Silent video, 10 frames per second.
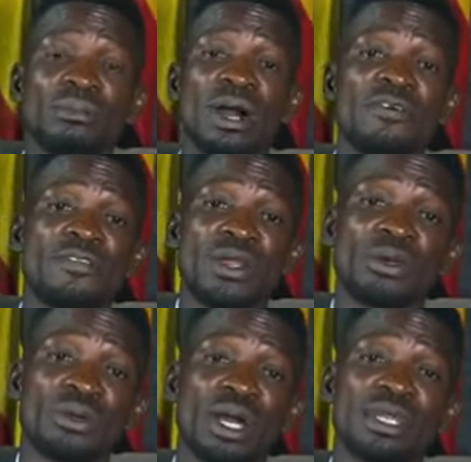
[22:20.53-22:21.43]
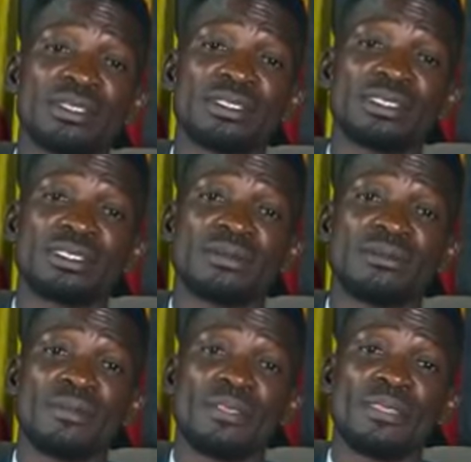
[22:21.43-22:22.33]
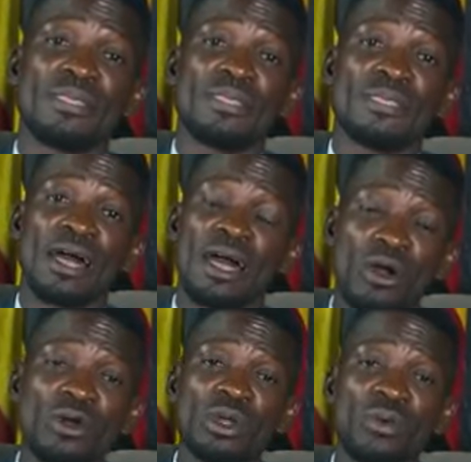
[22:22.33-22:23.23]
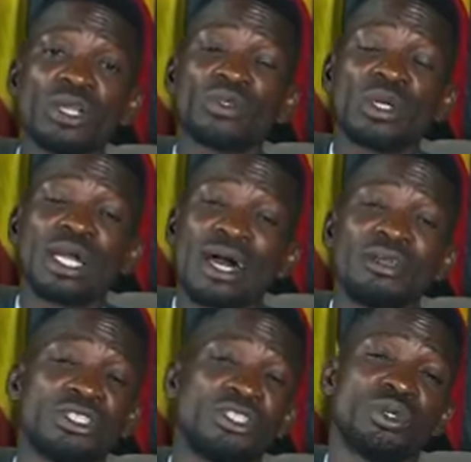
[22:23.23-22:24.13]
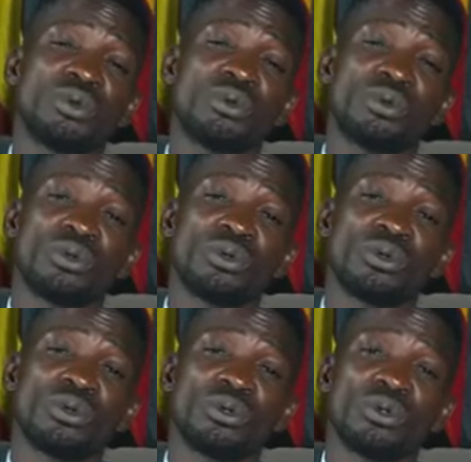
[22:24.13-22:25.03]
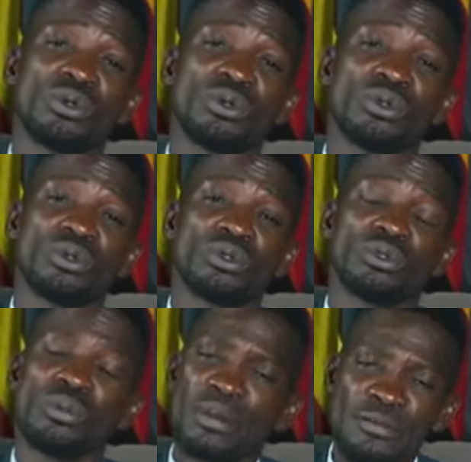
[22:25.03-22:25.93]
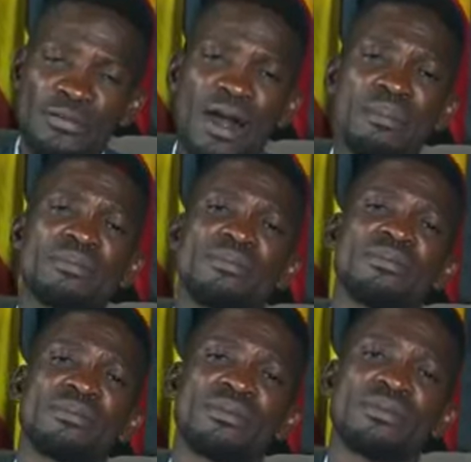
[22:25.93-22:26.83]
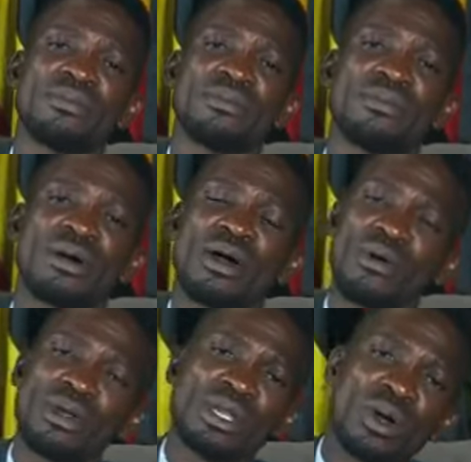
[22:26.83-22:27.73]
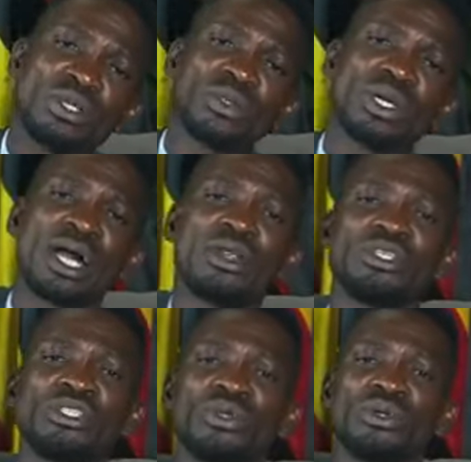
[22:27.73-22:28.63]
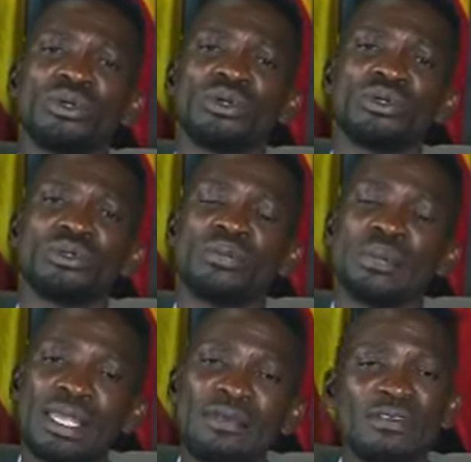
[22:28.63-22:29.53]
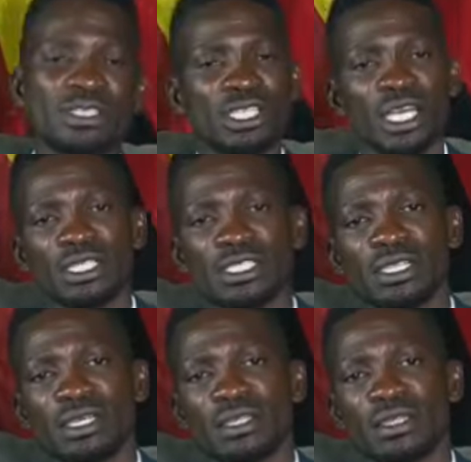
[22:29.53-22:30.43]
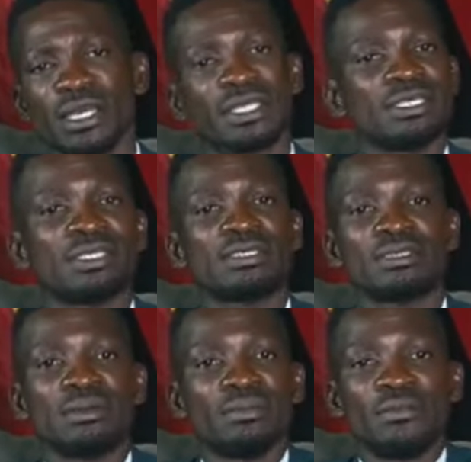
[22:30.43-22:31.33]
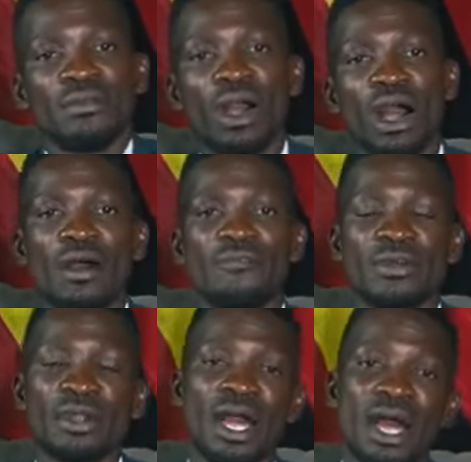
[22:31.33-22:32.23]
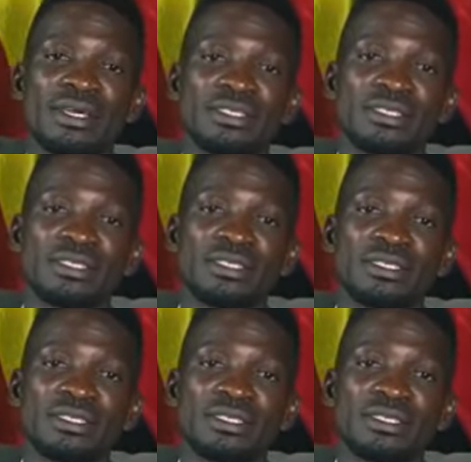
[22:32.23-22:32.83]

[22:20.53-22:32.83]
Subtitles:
My fellow Ugandans, I only want to encourage you to be firm. I only want to encourage you to believe in change that is before our very eyes.